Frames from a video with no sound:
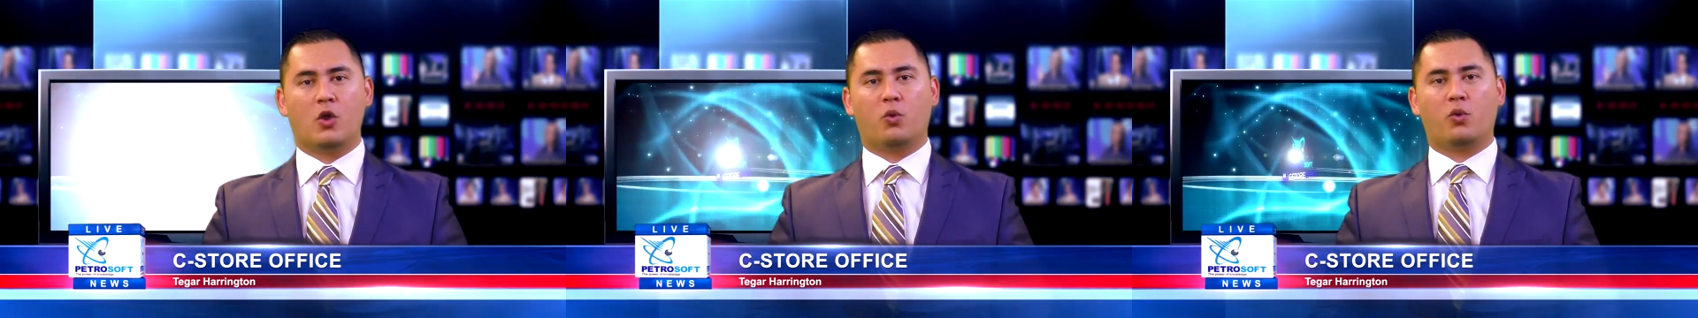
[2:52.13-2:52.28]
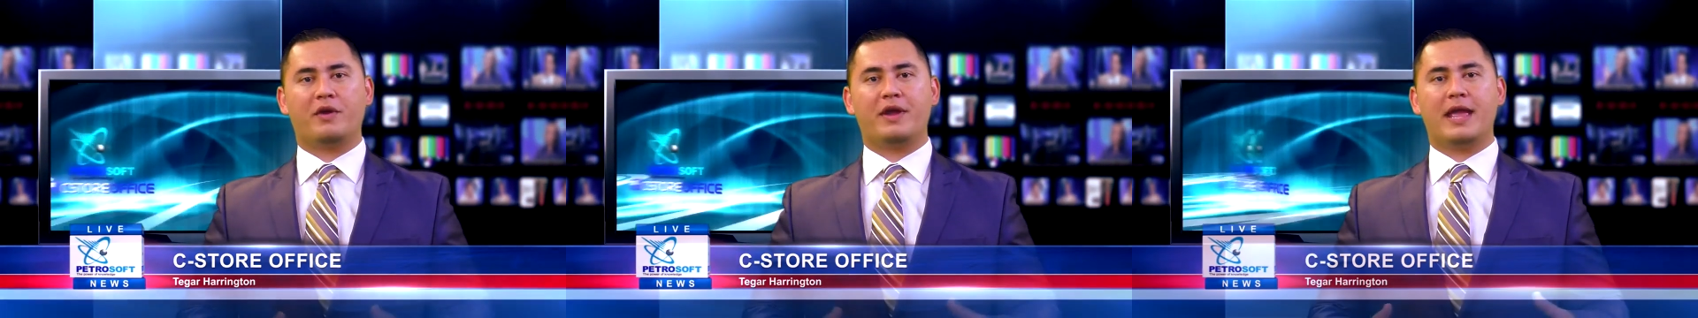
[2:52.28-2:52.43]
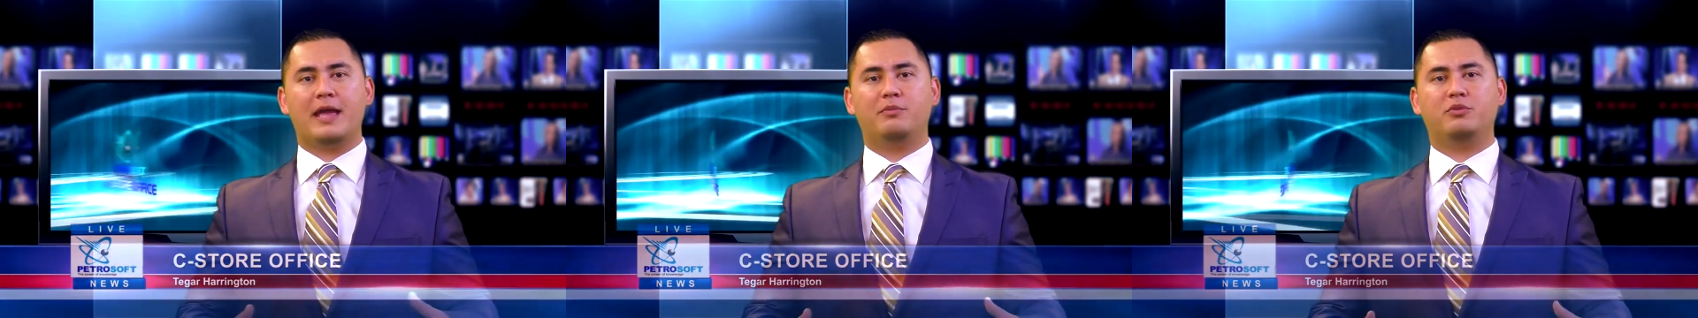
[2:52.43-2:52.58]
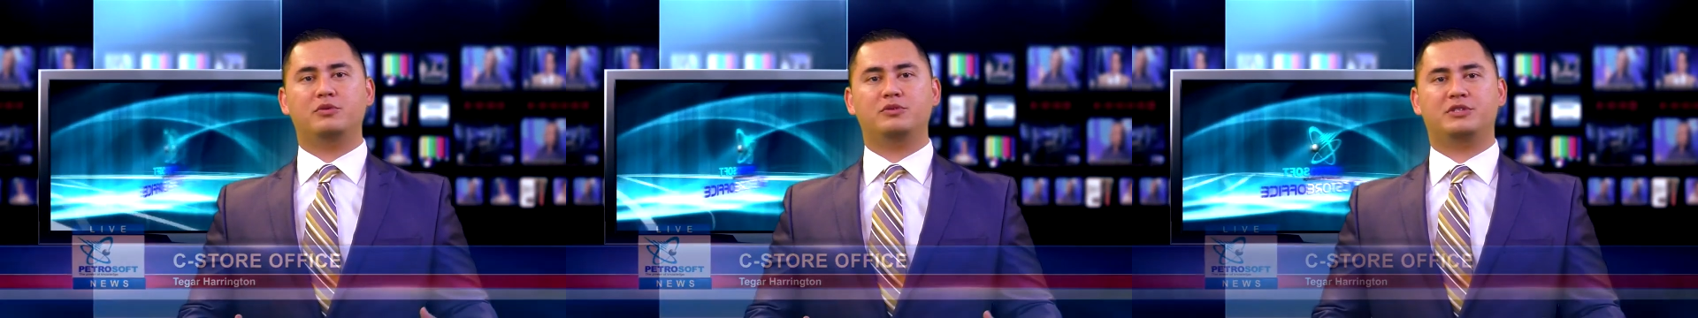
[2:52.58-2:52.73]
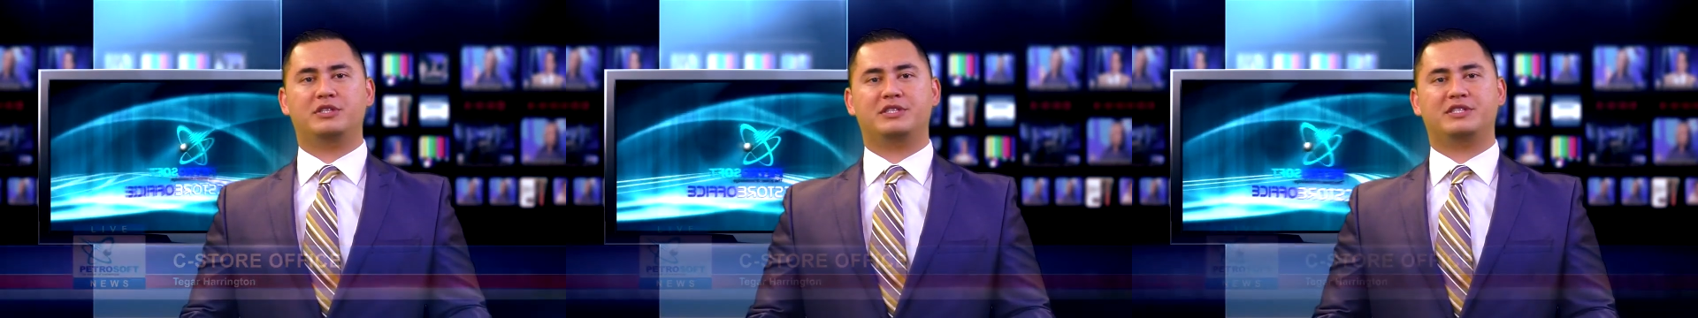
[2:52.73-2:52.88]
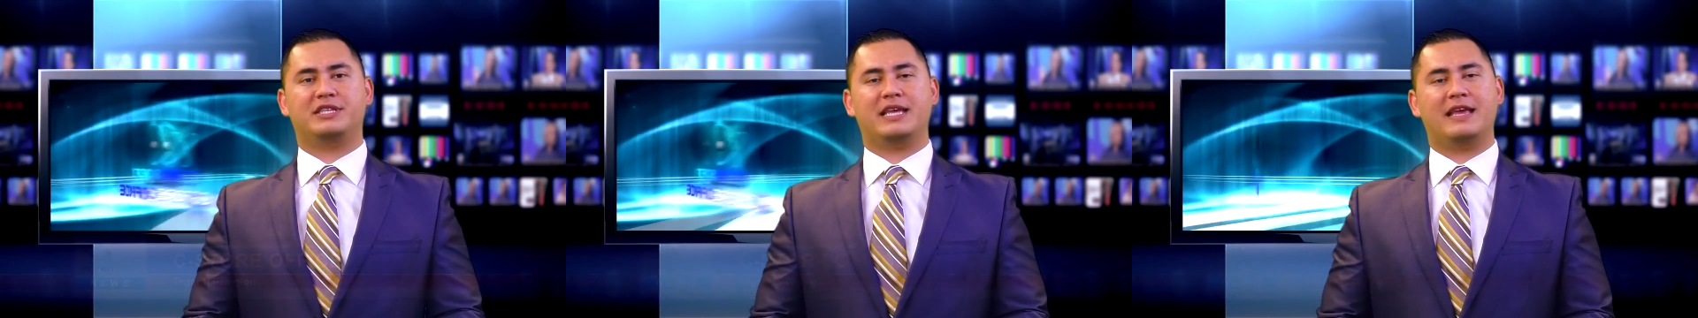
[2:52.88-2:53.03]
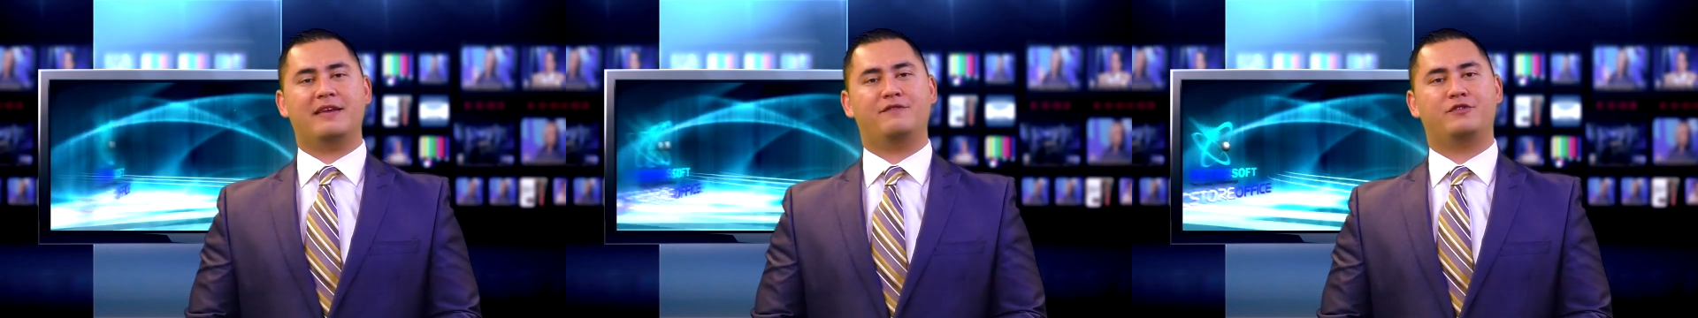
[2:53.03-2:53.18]
we're able to
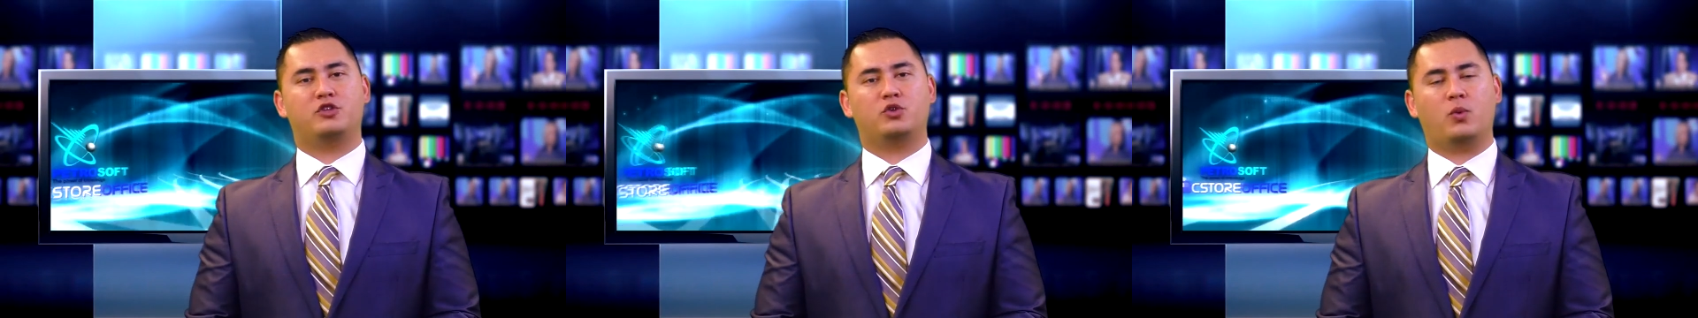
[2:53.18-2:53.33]
save